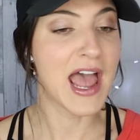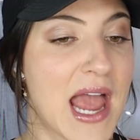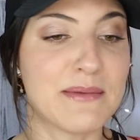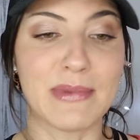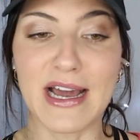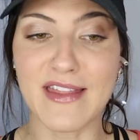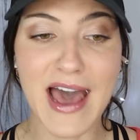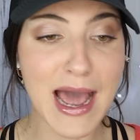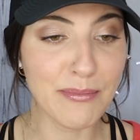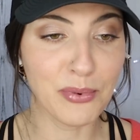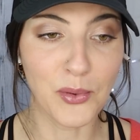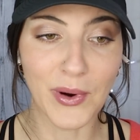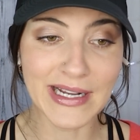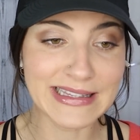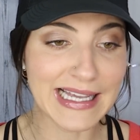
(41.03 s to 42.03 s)
And by
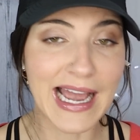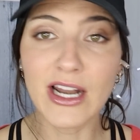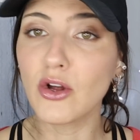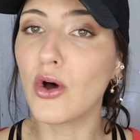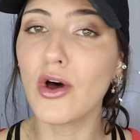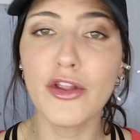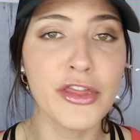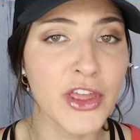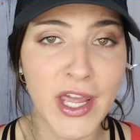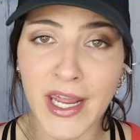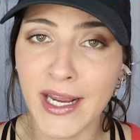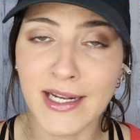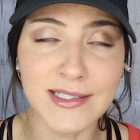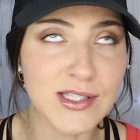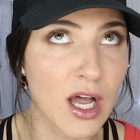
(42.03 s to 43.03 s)
that point, that whole
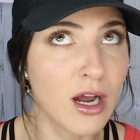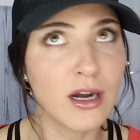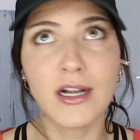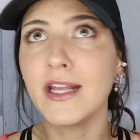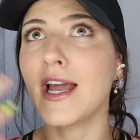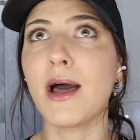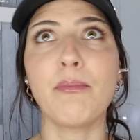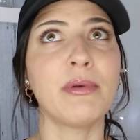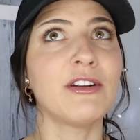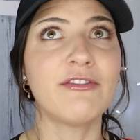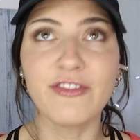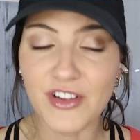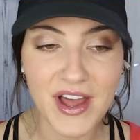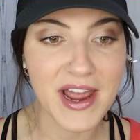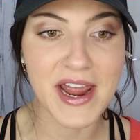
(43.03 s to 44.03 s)
thing is already up in
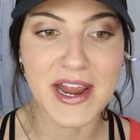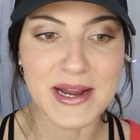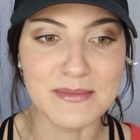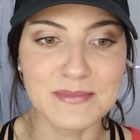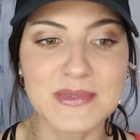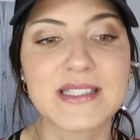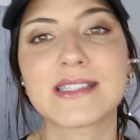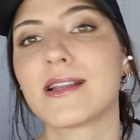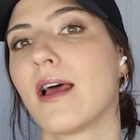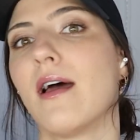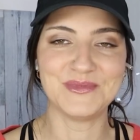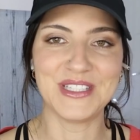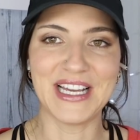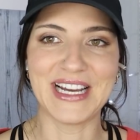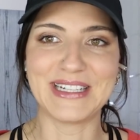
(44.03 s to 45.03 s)
flames.
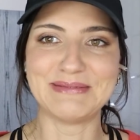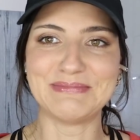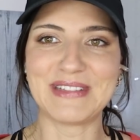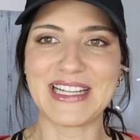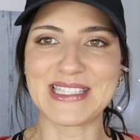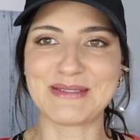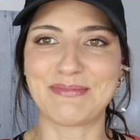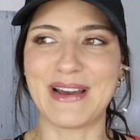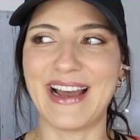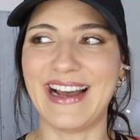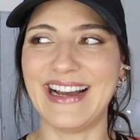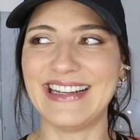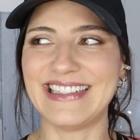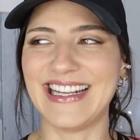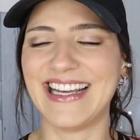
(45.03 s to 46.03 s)
Yeah, that's
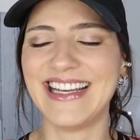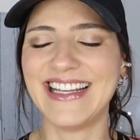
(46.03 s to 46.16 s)
bad.